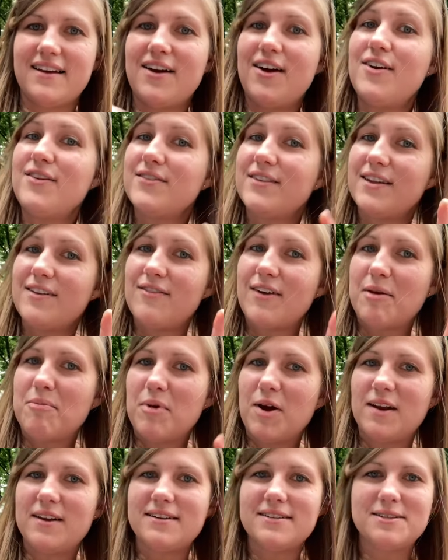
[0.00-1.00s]
Oh, Levi
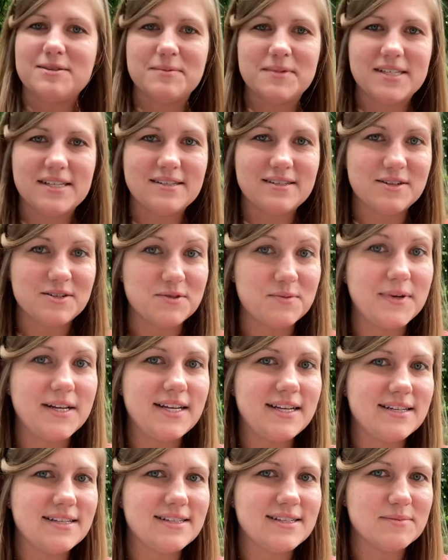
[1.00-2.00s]
brought us some scissors. We
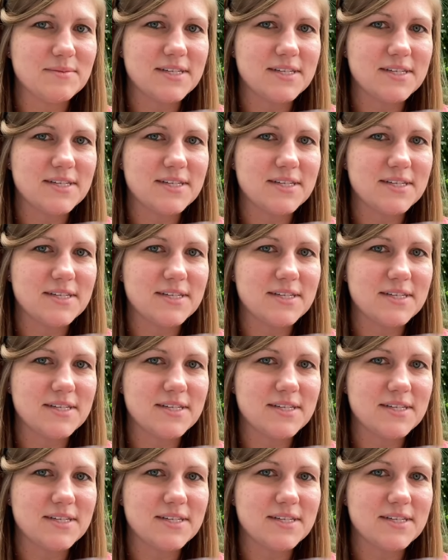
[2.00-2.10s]
needed some